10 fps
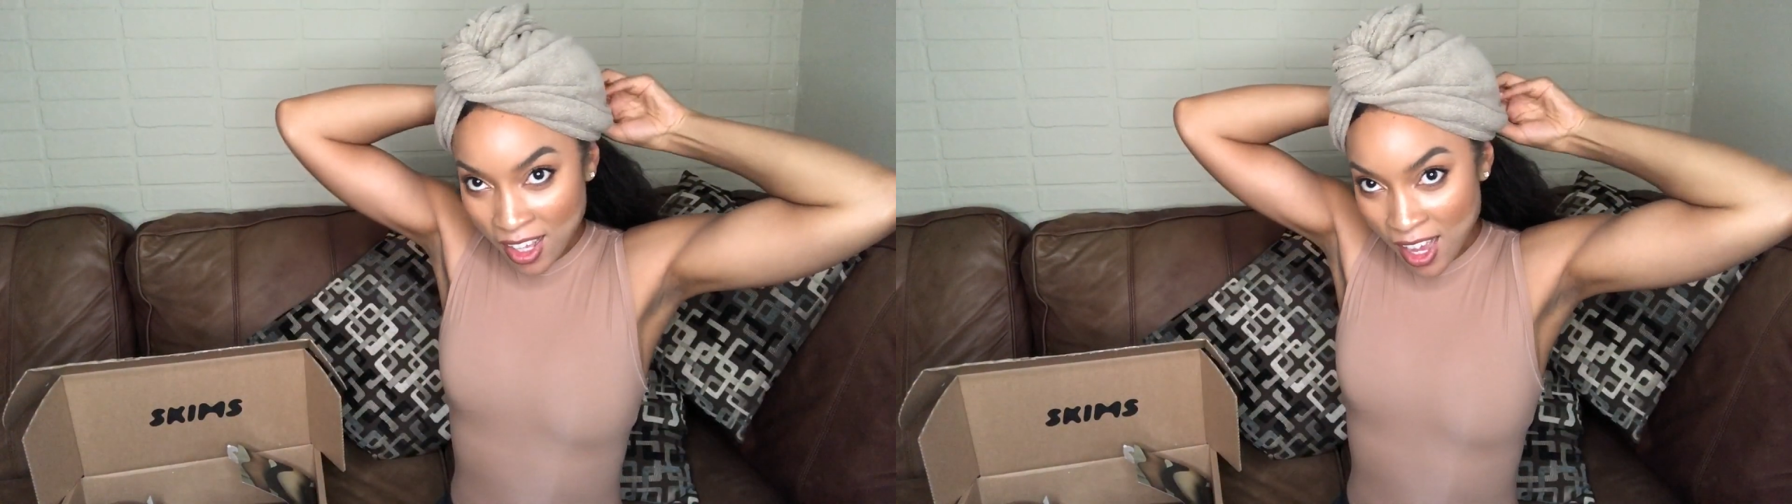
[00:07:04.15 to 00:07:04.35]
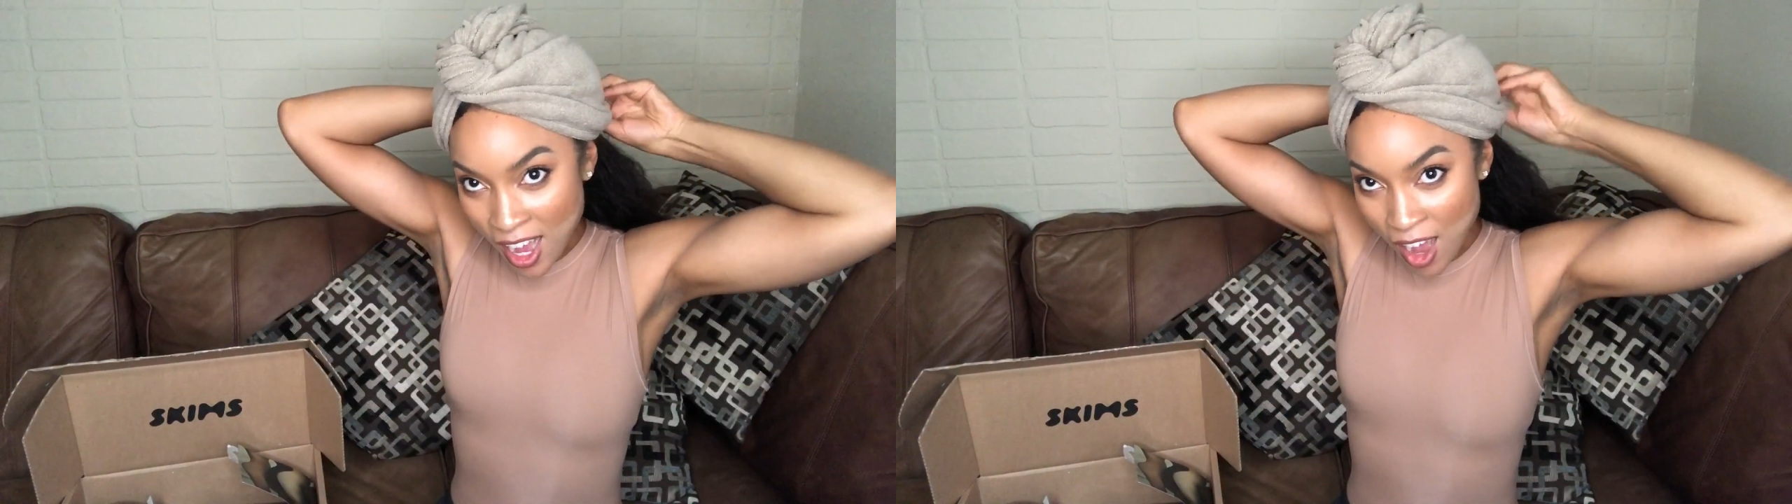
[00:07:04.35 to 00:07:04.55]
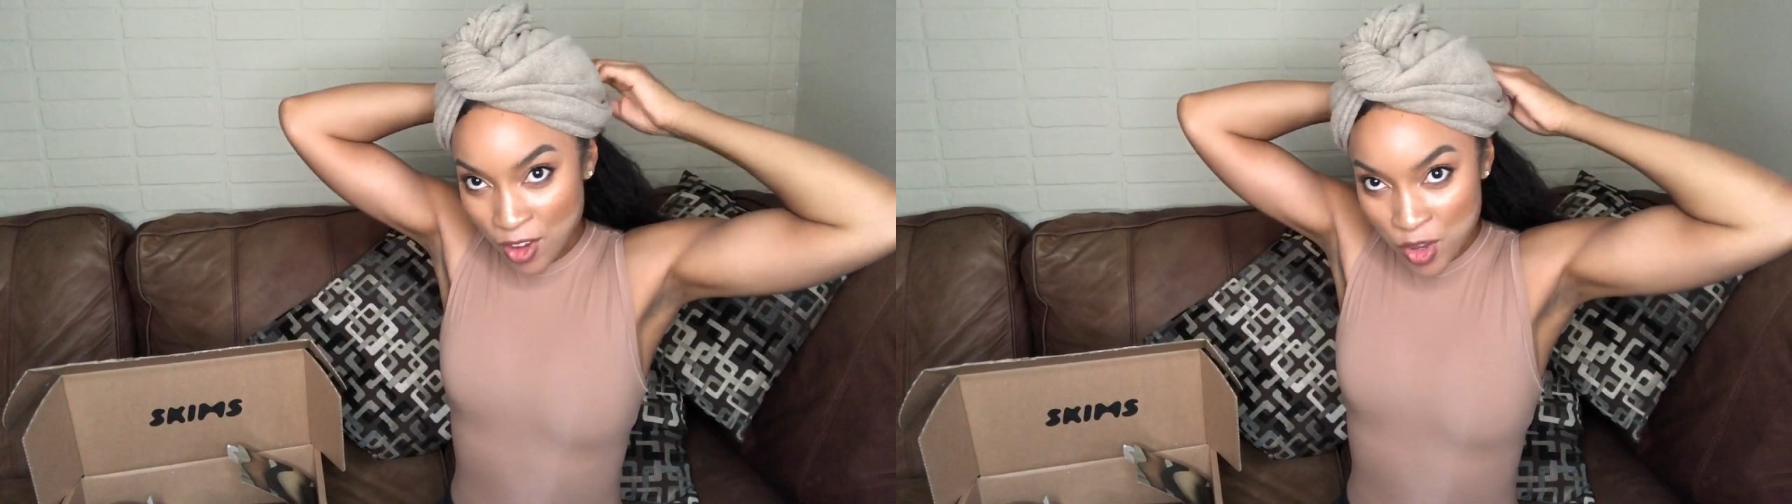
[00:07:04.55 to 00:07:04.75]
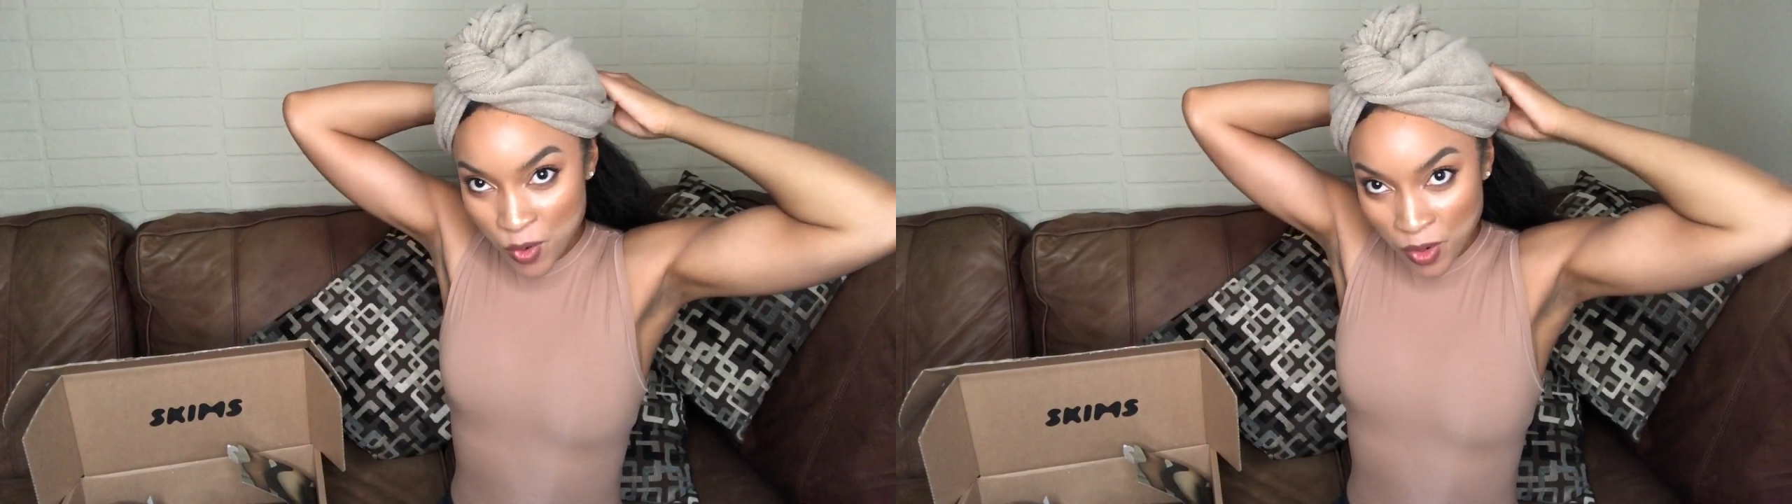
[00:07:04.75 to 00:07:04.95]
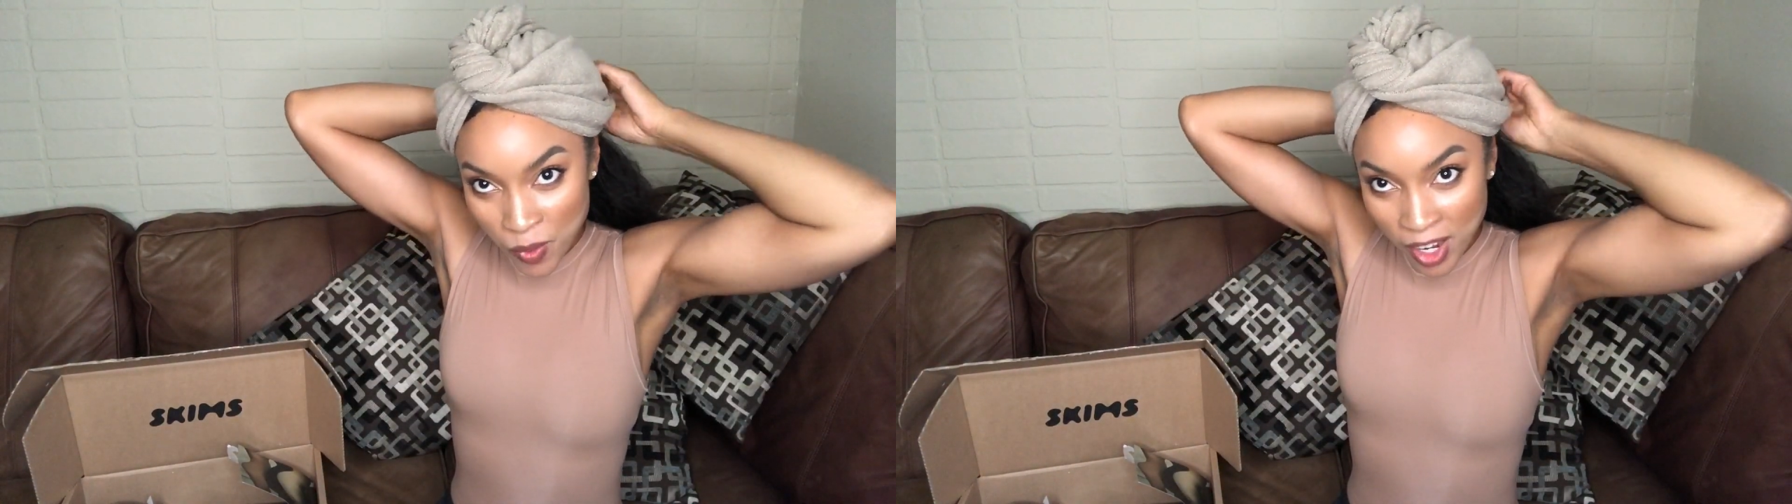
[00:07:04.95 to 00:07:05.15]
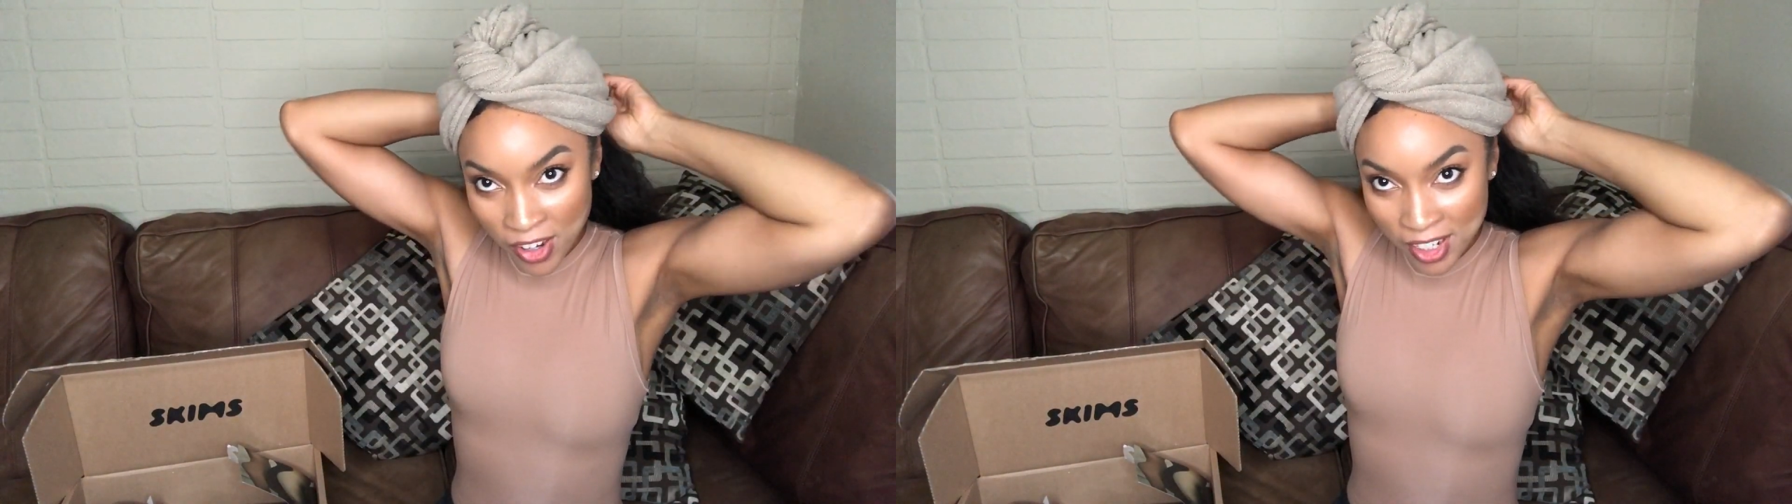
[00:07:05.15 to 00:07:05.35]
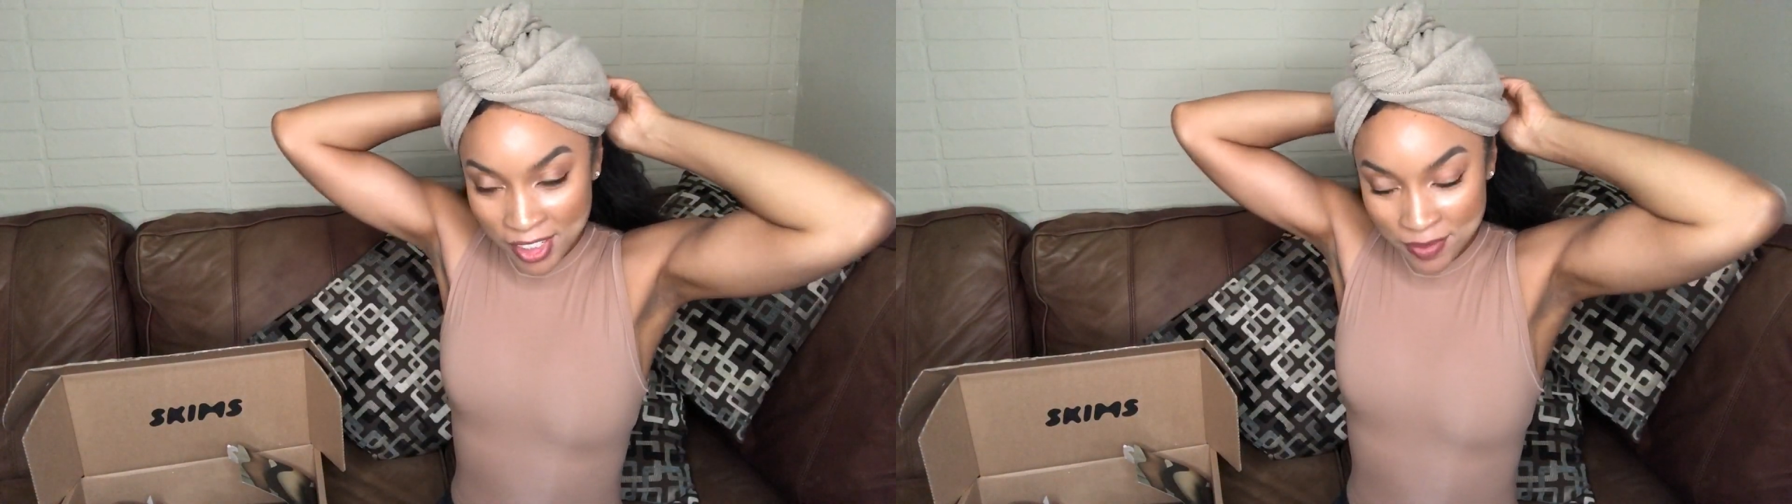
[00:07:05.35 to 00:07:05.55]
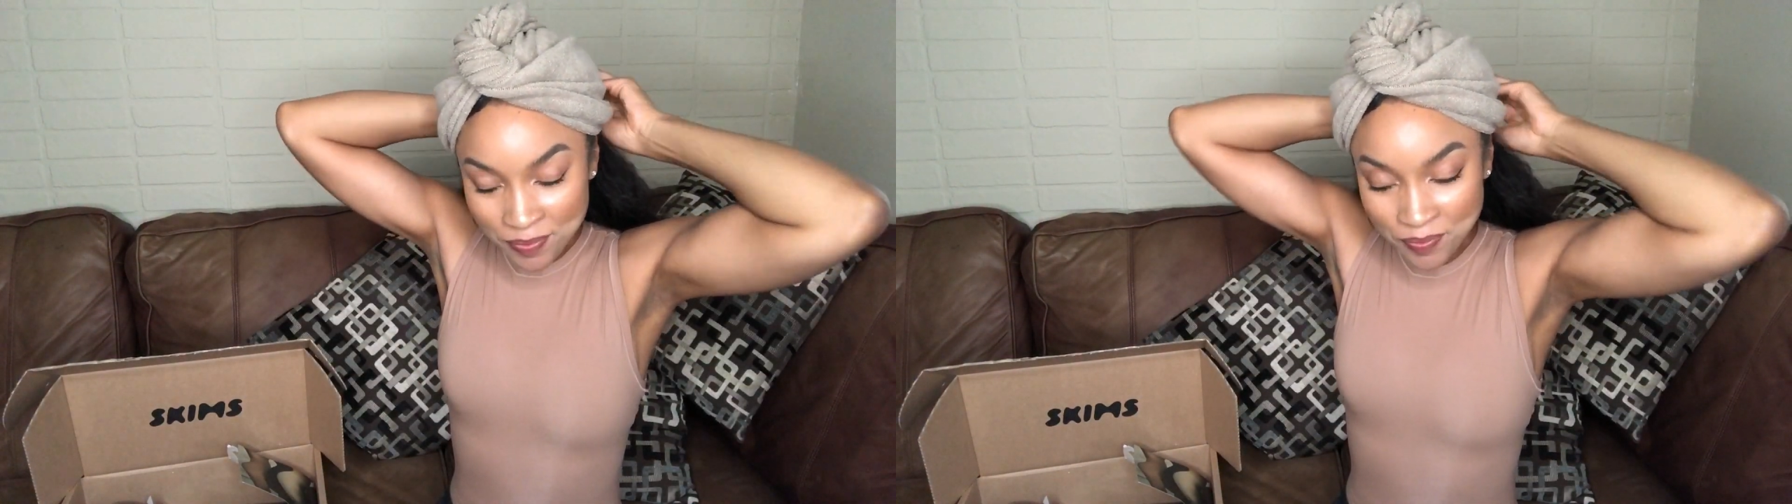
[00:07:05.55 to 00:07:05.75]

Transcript: how you would wear it.